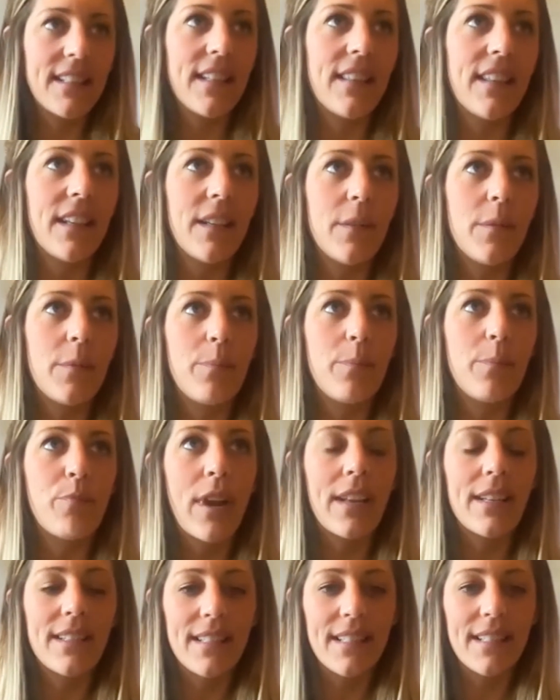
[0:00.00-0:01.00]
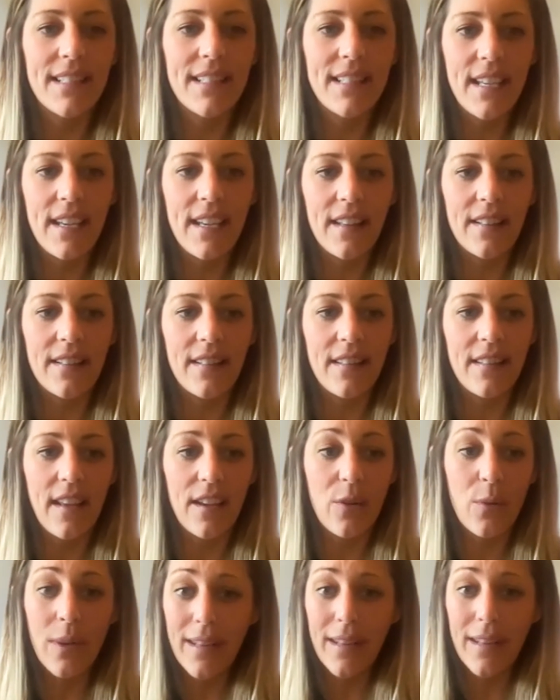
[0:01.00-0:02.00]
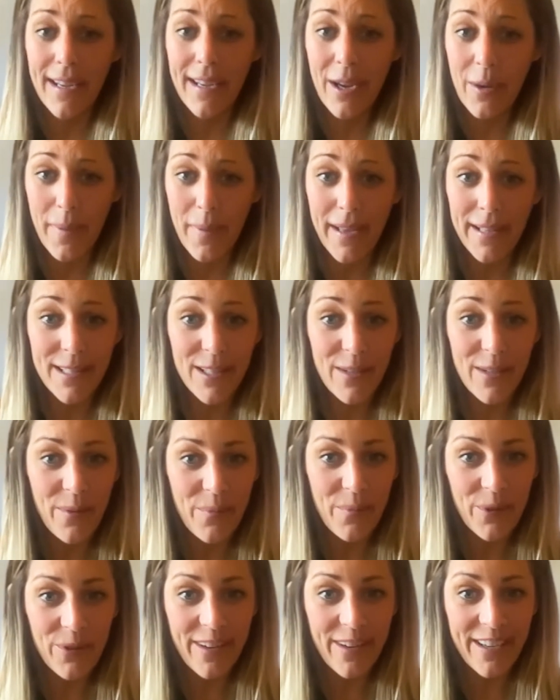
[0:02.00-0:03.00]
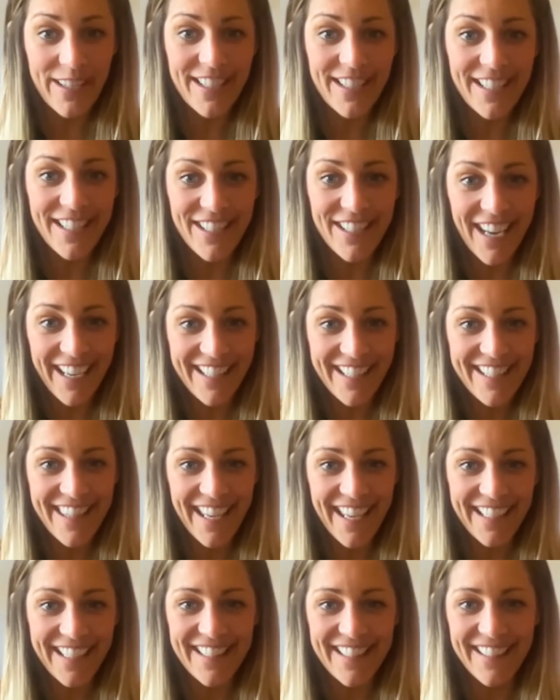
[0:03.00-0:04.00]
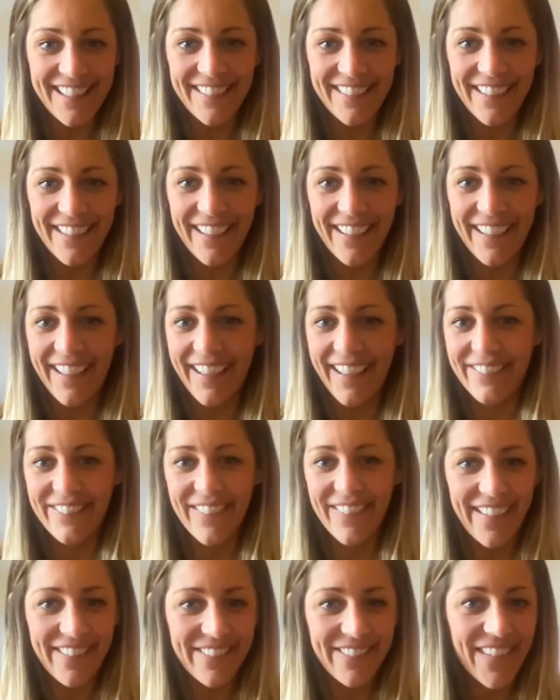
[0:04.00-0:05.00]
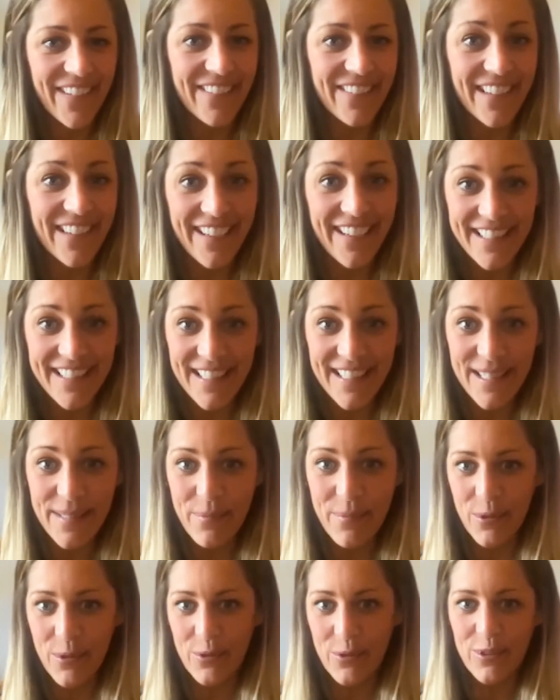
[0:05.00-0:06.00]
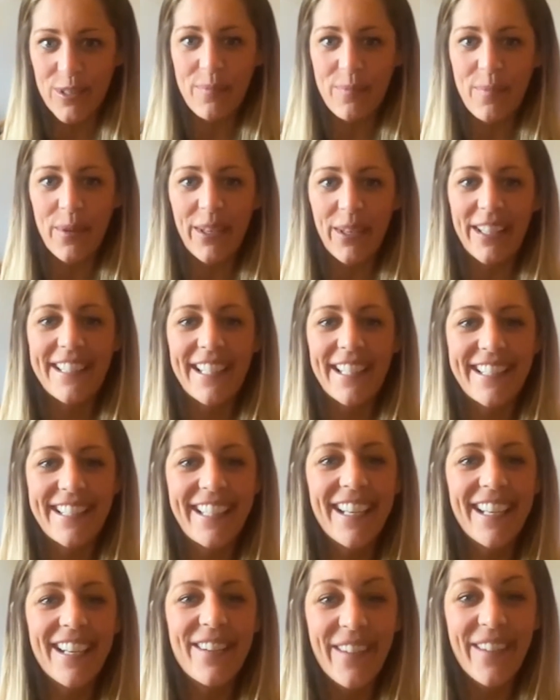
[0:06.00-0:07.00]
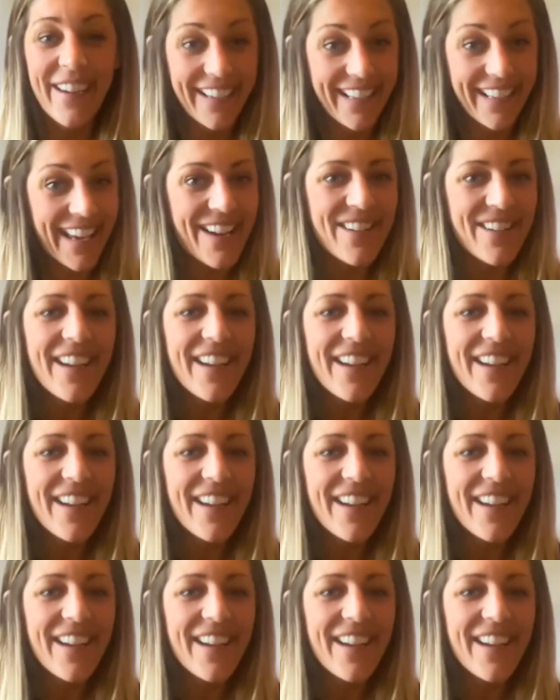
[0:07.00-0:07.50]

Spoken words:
that brands are seeing, they quickly come back to you and want to actually change that to a flat fee or a license model, just because it's going to work out